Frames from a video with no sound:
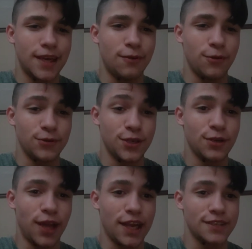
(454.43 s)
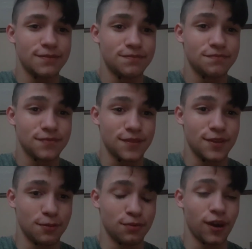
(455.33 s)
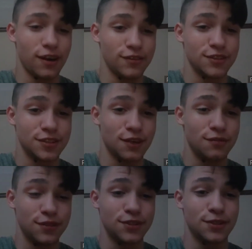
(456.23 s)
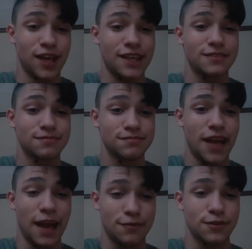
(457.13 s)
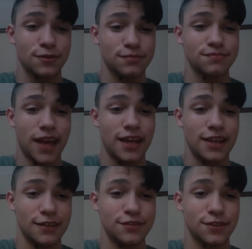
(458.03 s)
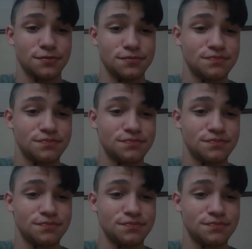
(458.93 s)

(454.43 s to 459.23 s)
I won't tell like the private stuff until like after I left her.